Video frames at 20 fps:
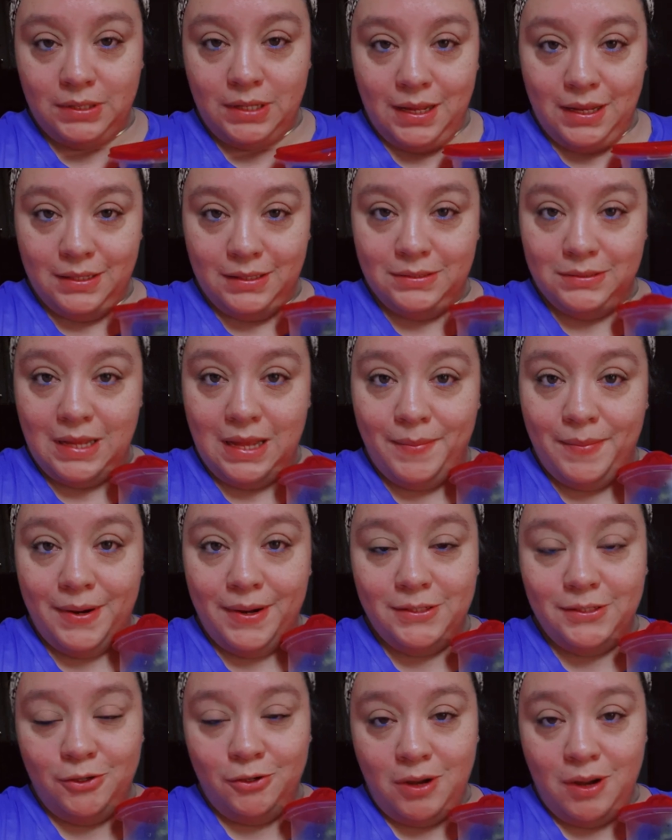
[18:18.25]
Guys, I buy
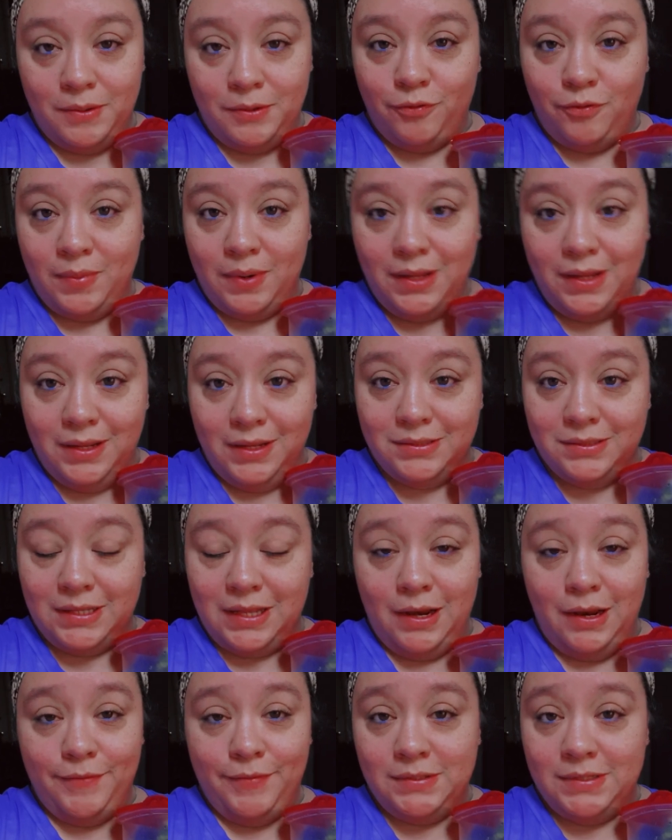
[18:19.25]
these cucumbers for my kids,
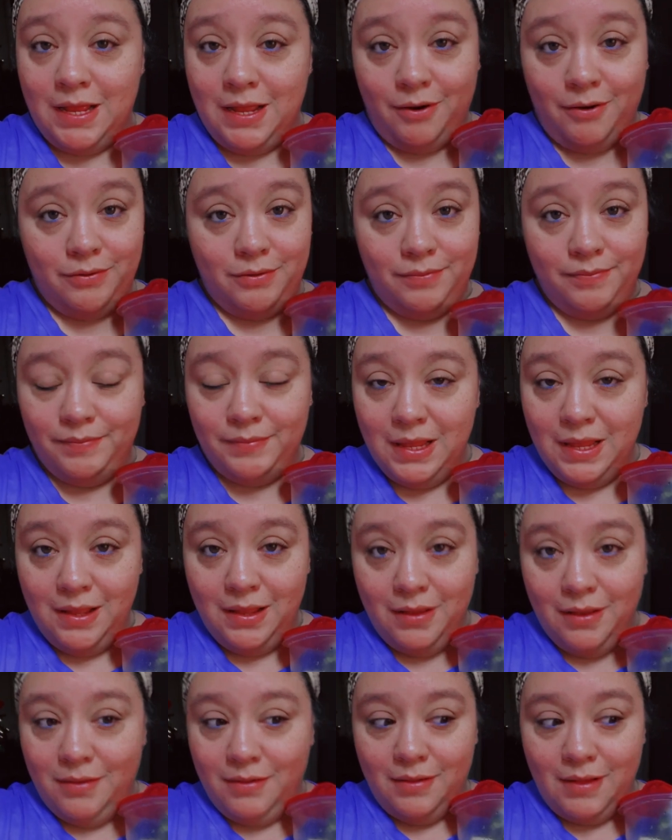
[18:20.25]
they love to snack on them.
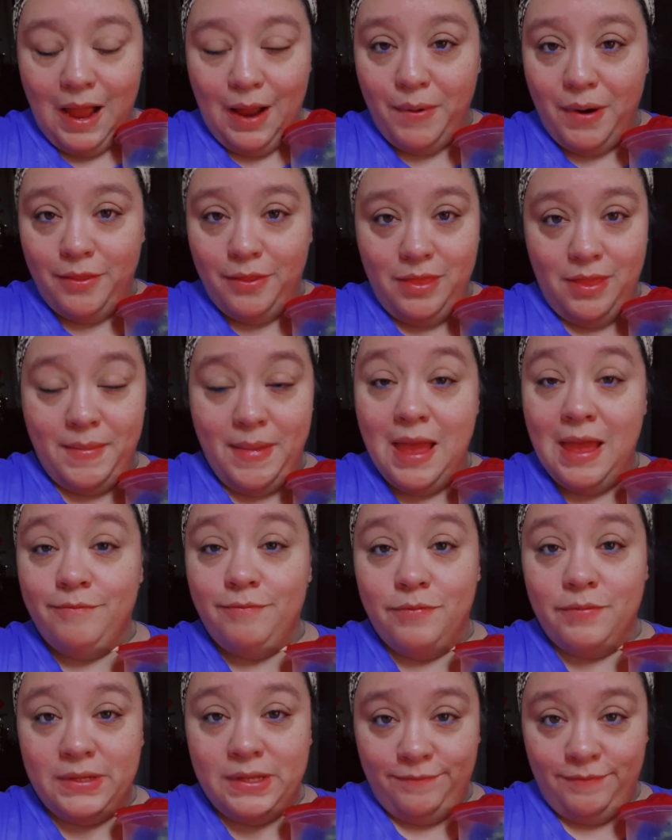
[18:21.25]
I'd rather them have
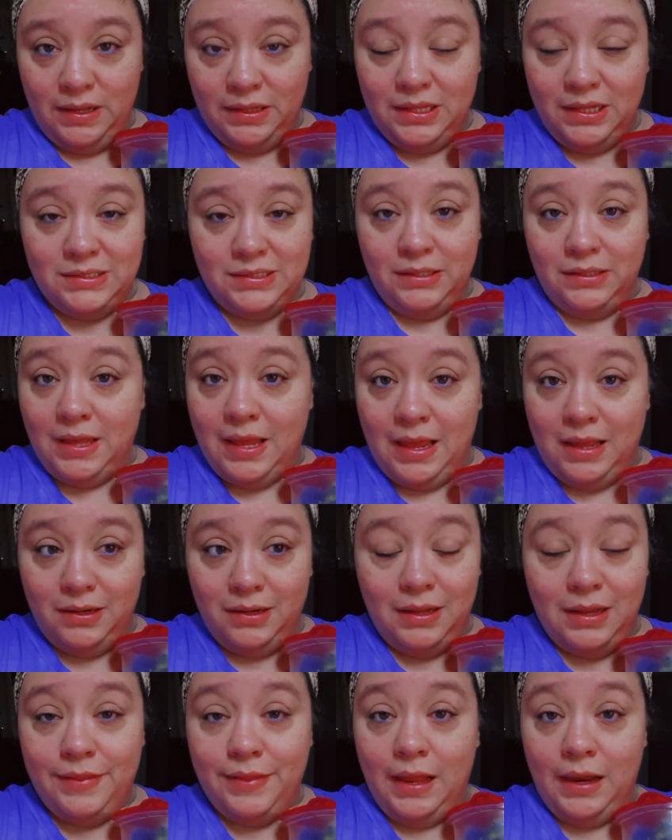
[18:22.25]
stuff like this than
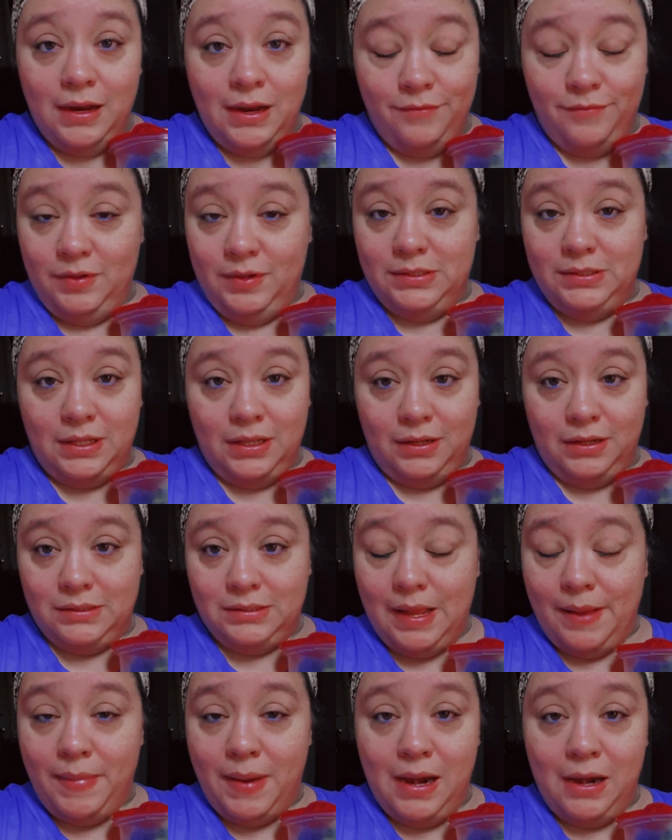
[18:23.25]
candy, and they love these things.
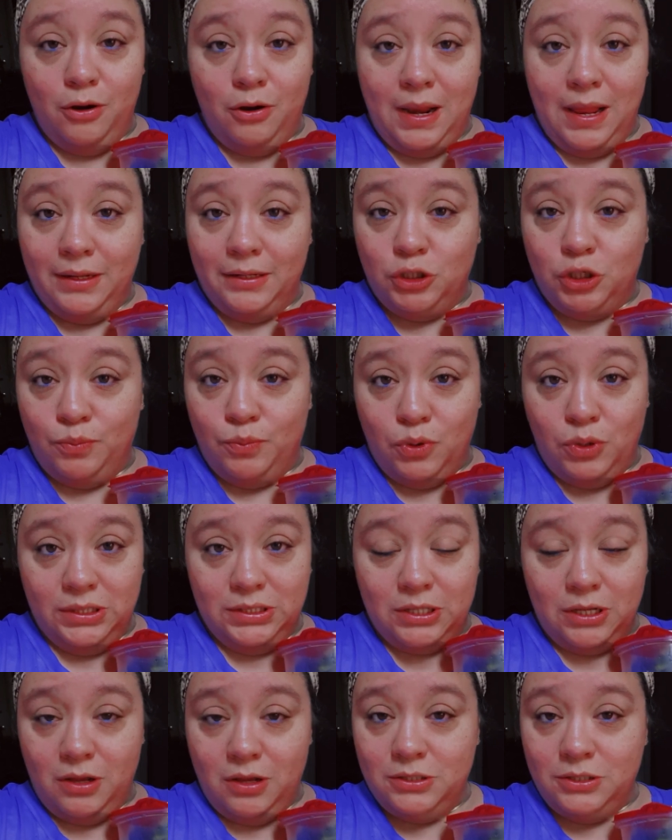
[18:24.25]
I buy little like chamoy
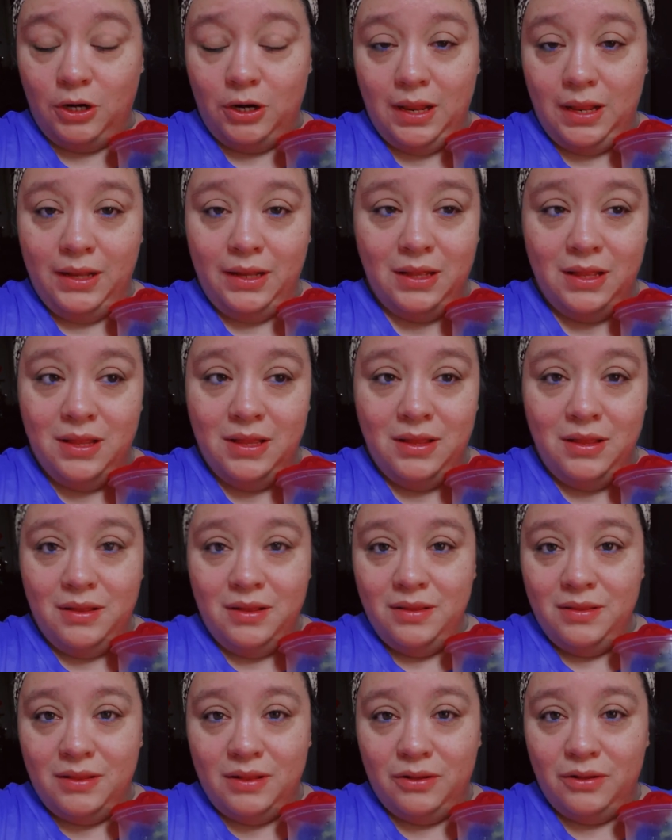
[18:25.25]
sauce or like
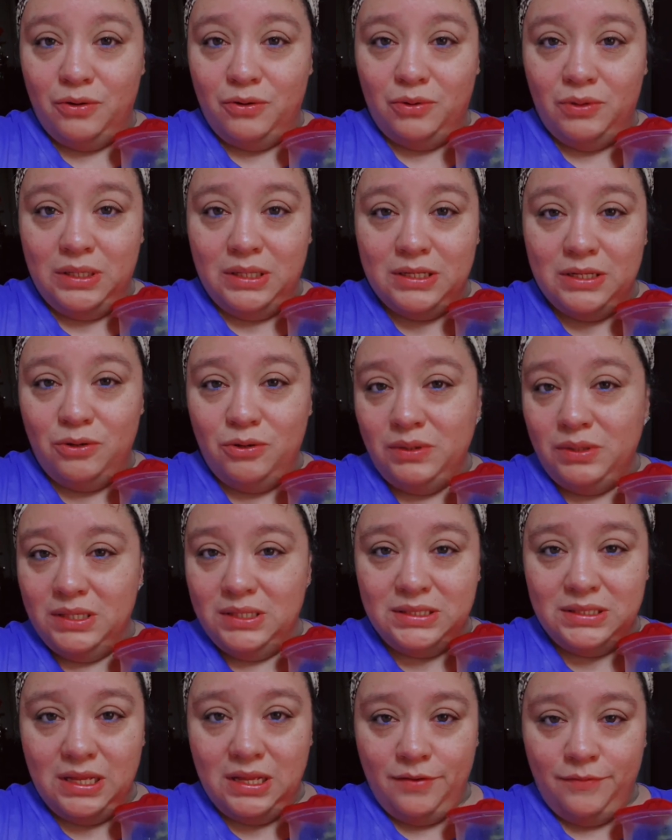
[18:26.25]
the little Lucas
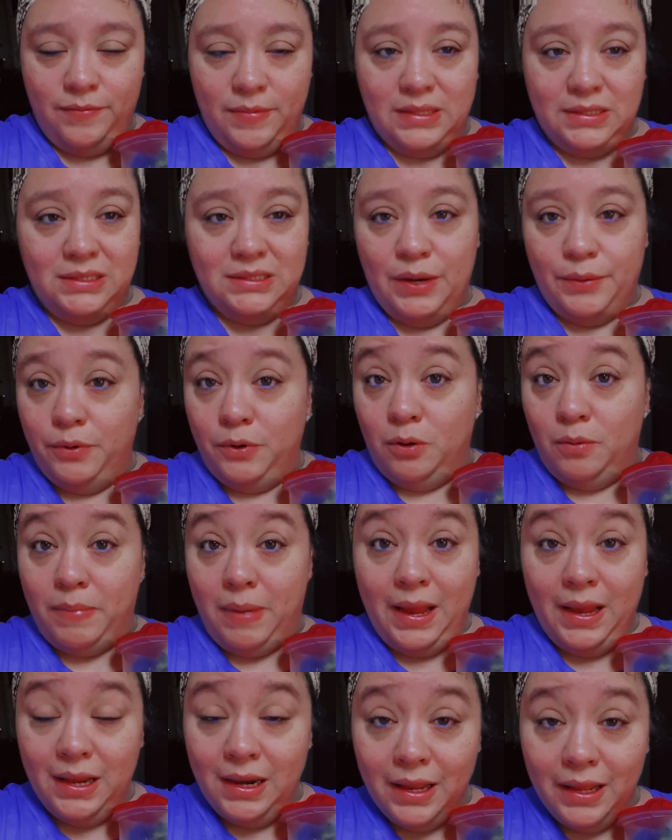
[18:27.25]
stuff, and that's because I really don't
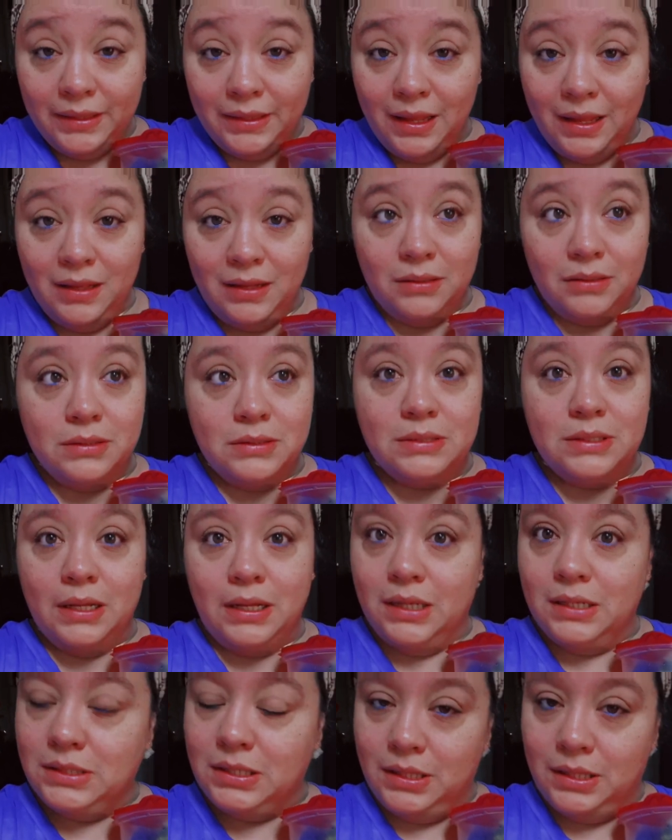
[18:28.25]
buy it like that, because like
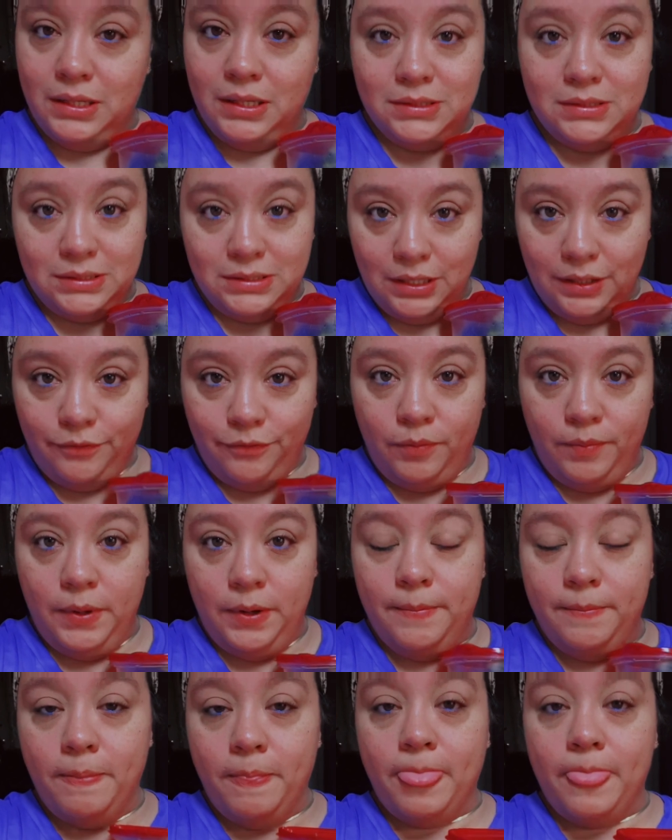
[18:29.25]
I said, they get sick from
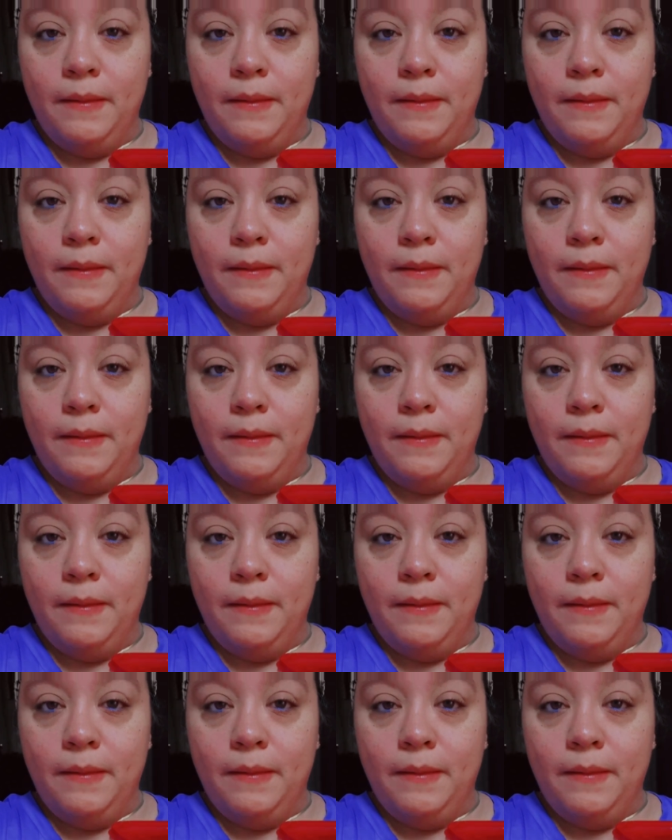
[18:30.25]
it.